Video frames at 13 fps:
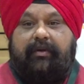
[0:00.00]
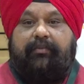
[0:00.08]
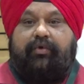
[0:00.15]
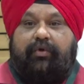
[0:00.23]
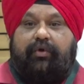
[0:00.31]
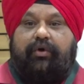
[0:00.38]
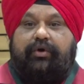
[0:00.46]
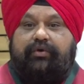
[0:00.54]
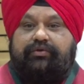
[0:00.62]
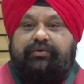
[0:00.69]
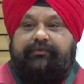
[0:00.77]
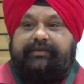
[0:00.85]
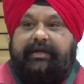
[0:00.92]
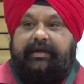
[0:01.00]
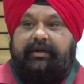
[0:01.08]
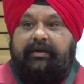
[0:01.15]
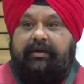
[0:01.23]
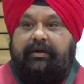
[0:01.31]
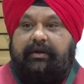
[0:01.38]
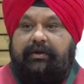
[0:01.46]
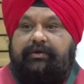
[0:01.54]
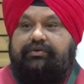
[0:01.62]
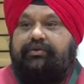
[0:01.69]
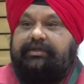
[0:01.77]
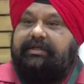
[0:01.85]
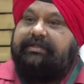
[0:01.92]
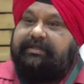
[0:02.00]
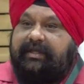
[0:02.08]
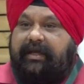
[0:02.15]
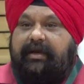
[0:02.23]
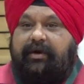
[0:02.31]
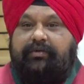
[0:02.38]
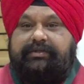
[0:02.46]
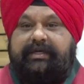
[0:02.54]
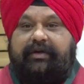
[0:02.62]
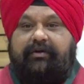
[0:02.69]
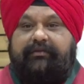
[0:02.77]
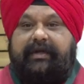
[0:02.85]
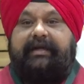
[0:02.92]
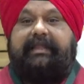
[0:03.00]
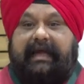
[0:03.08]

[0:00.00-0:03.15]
prolonged use of Z. So just take out Z of that.